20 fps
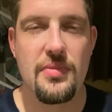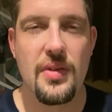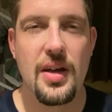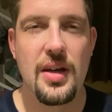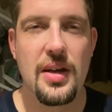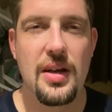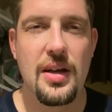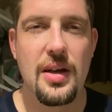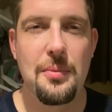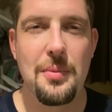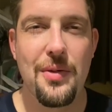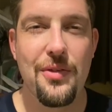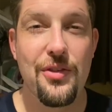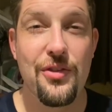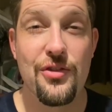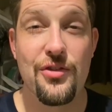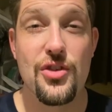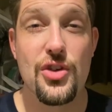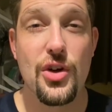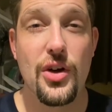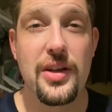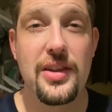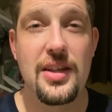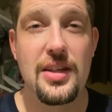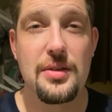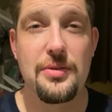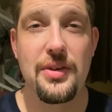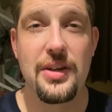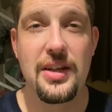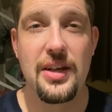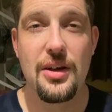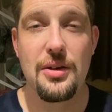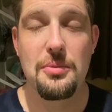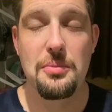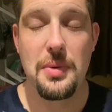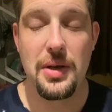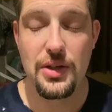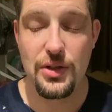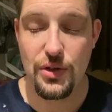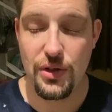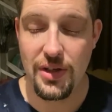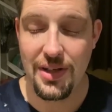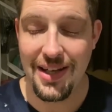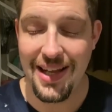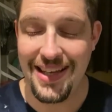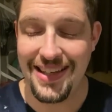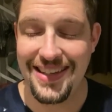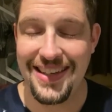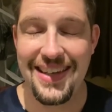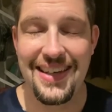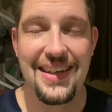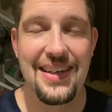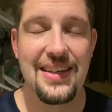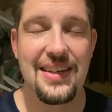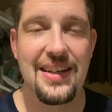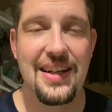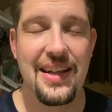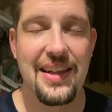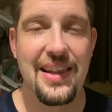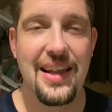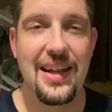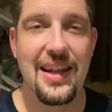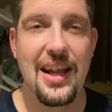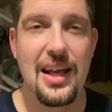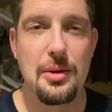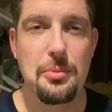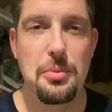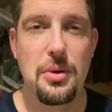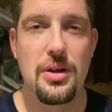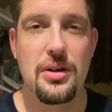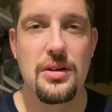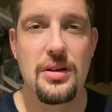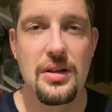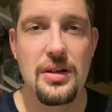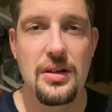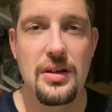If you enjoyed this video, make sure you like it. Click that like button.